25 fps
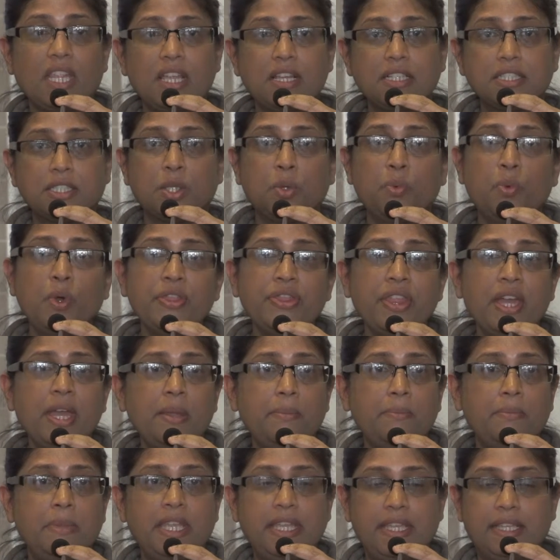So what
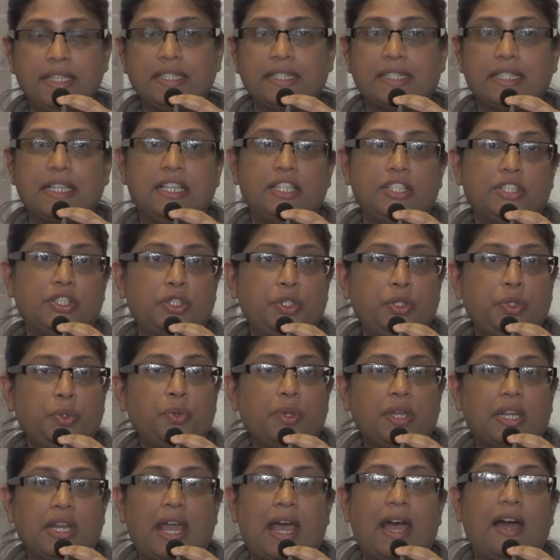that means is you
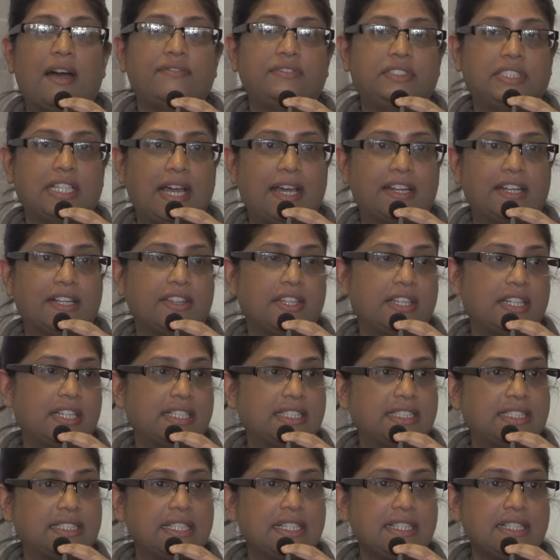can have data that
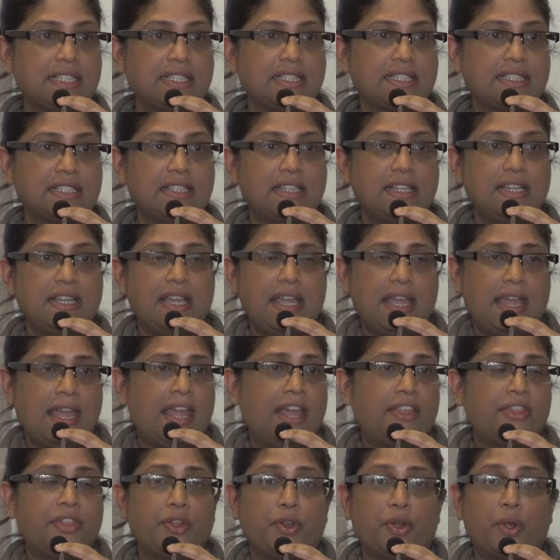exists,
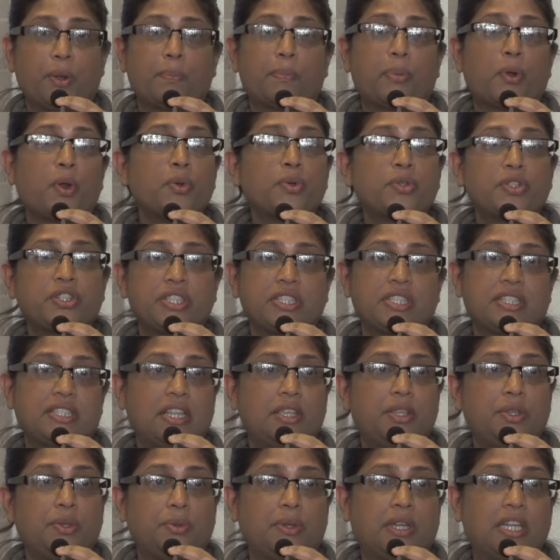and there are approaches
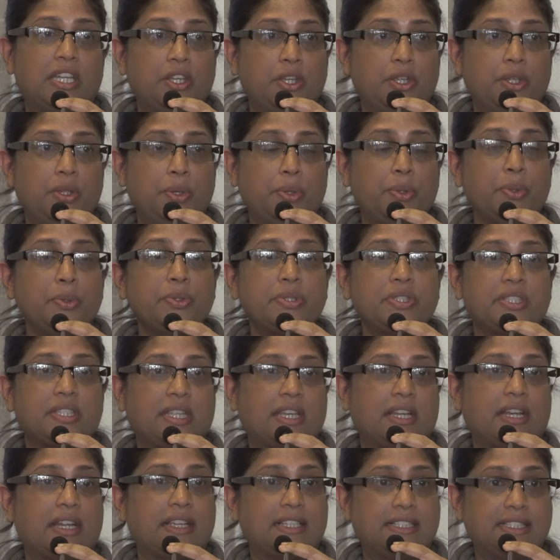that you can use
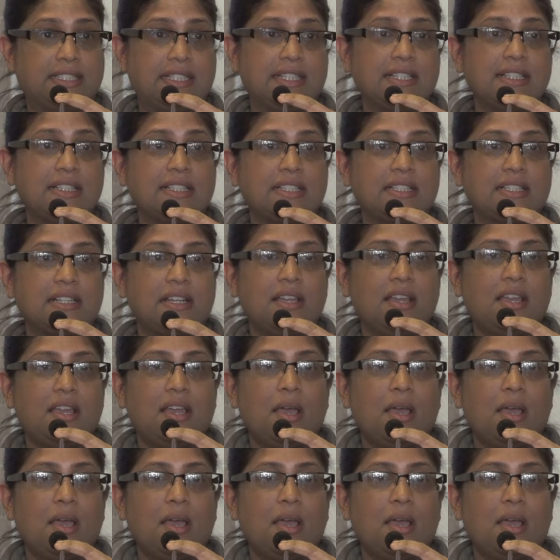that exist,